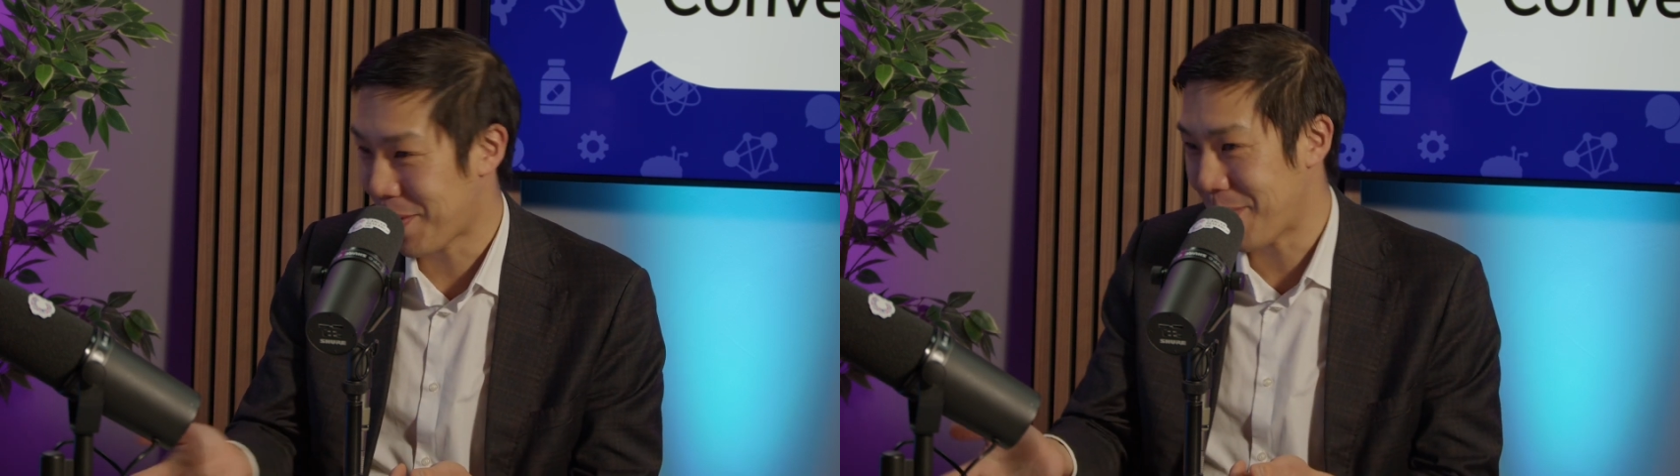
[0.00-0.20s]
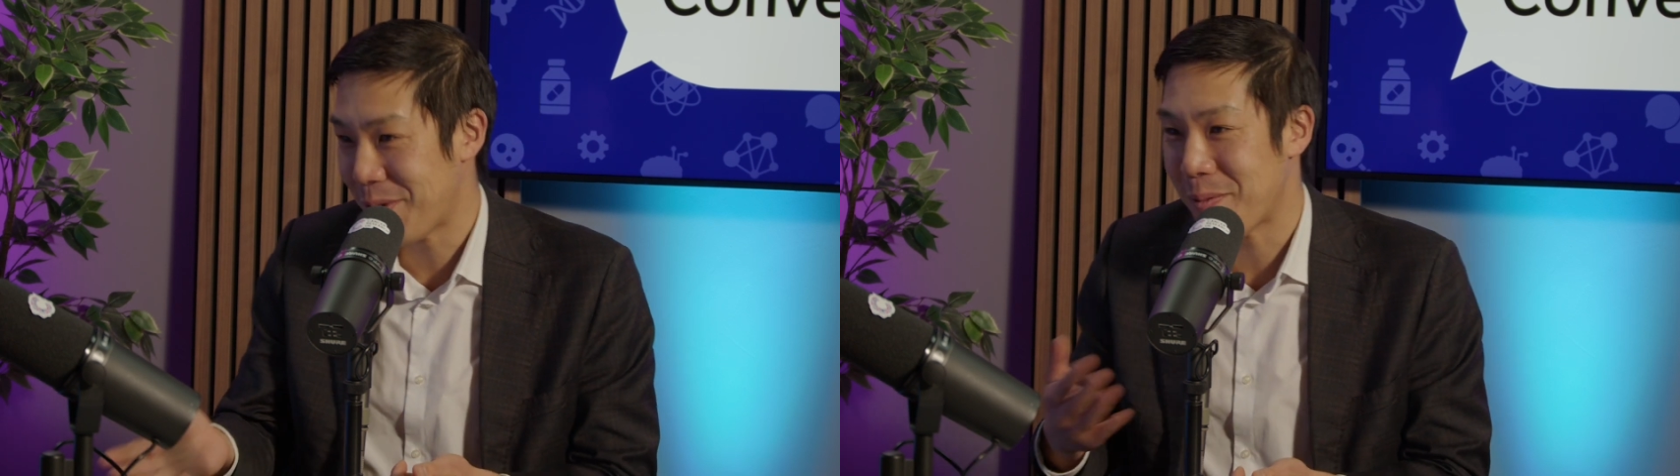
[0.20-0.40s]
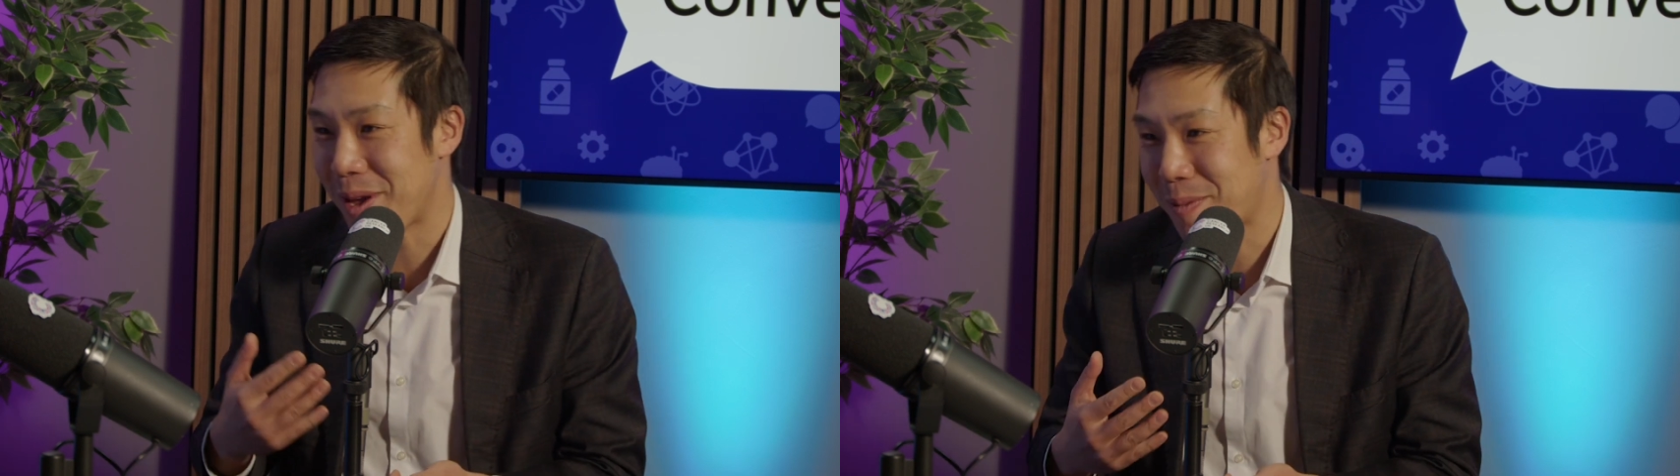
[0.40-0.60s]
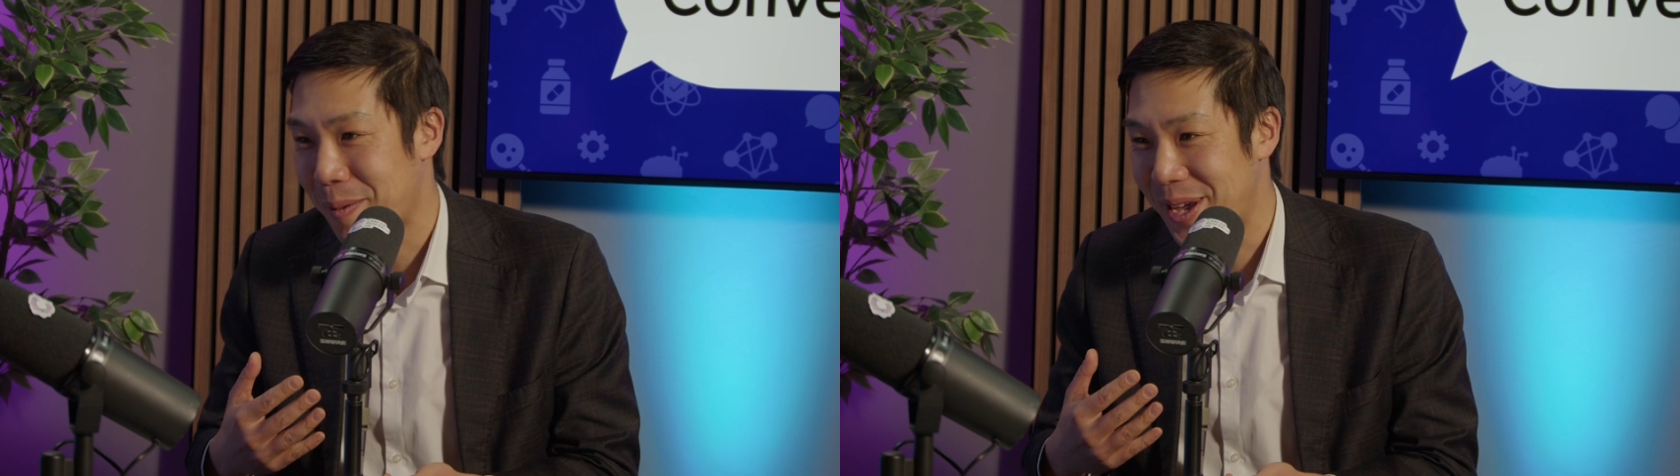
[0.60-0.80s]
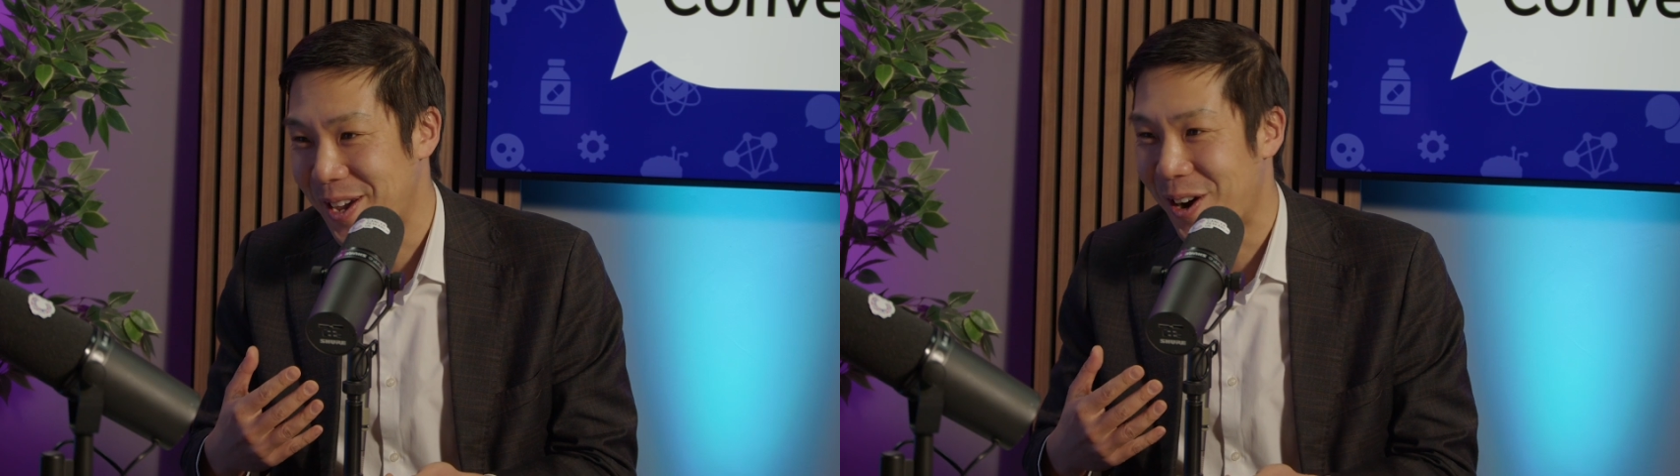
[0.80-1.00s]
and me
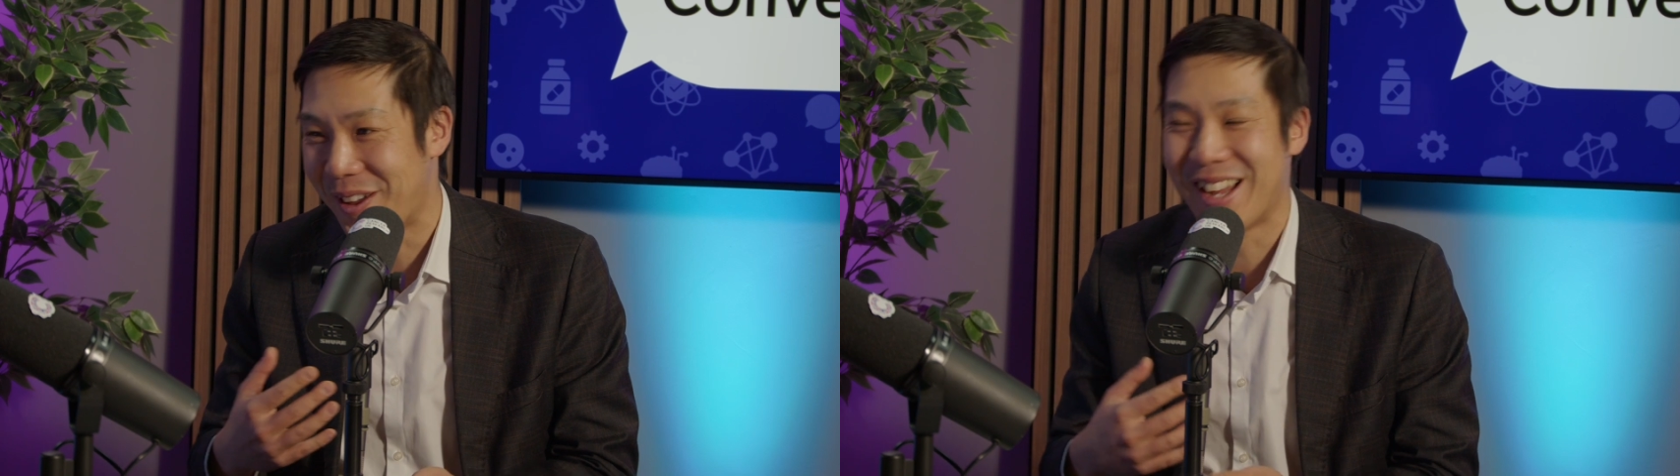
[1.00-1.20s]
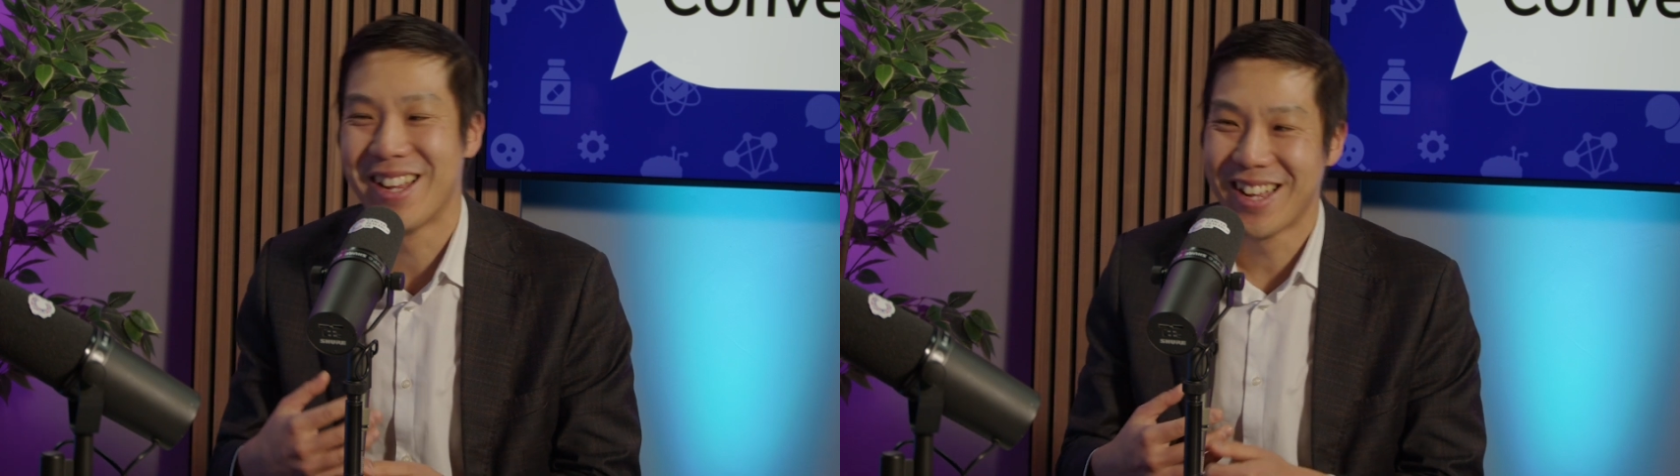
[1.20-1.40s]
probably got,